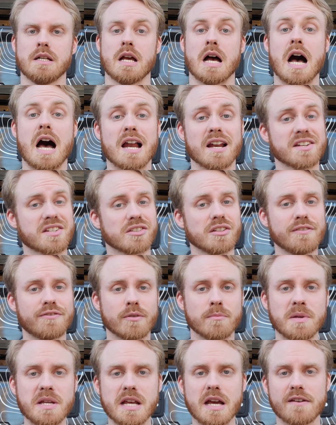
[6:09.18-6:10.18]
Honestly,
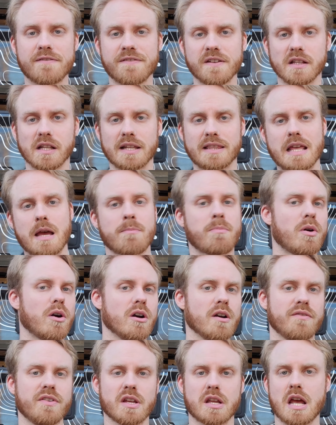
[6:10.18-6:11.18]
for me, I feel like that
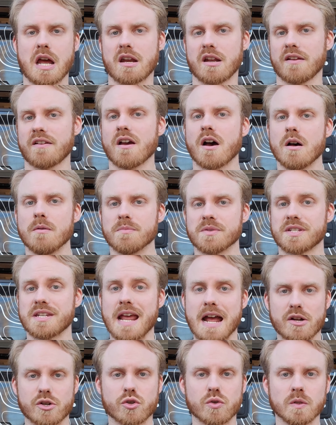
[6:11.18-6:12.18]
part of it kind of comes
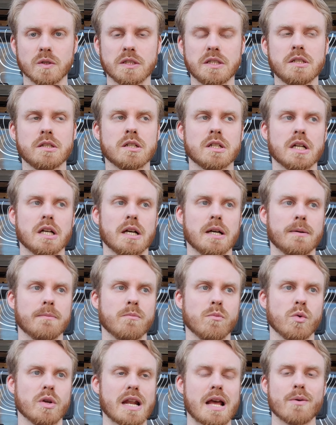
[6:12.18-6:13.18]
naturally.
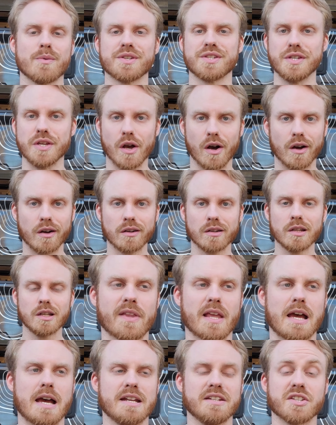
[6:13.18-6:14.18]
When I was young,
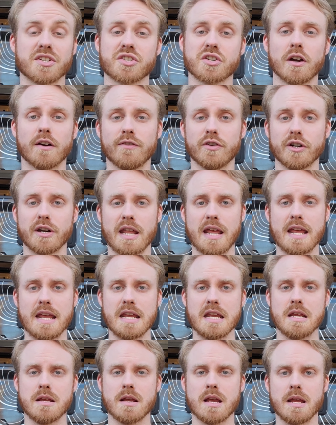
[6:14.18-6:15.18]
I discovered
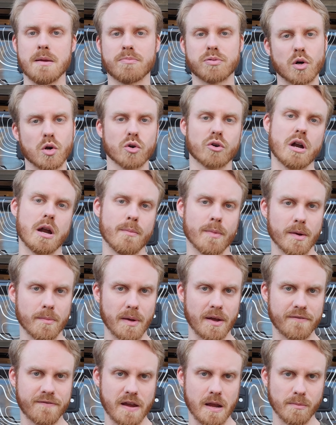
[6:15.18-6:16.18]
a program on
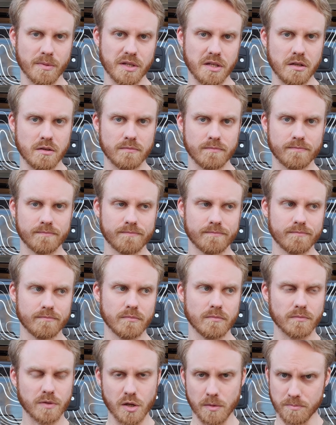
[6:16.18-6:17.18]
my family
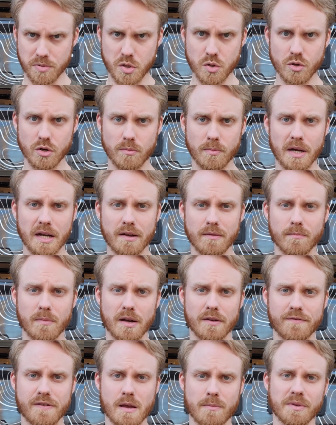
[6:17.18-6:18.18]
computer,
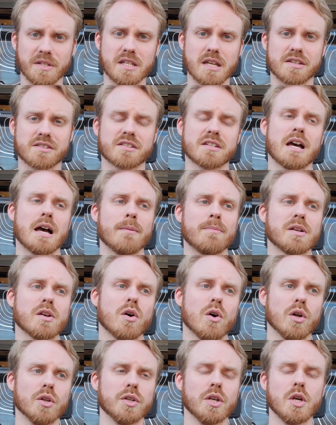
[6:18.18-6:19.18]
my family desktop,
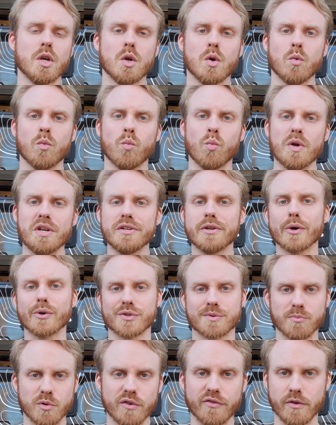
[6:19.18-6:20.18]
called
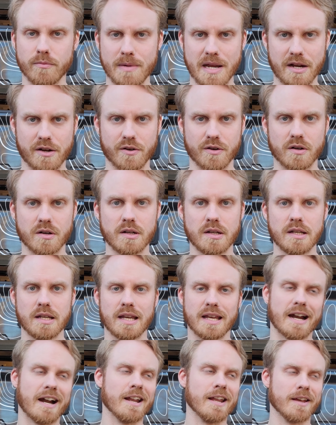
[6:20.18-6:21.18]
Windows Movie Maker.
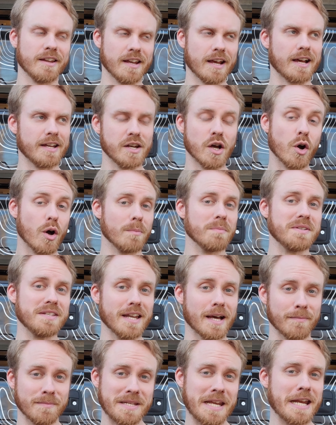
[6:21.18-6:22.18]
And I know
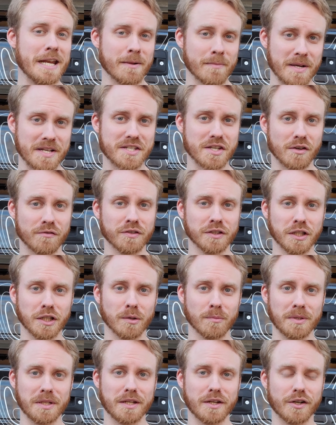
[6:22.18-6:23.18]
I'm dating myself a
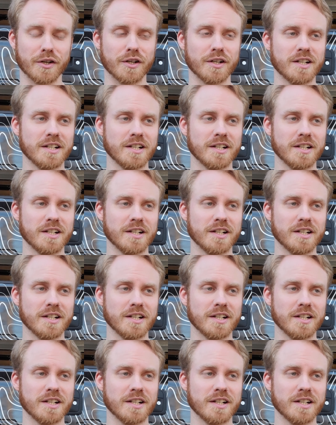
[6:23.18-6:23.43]
little bit here.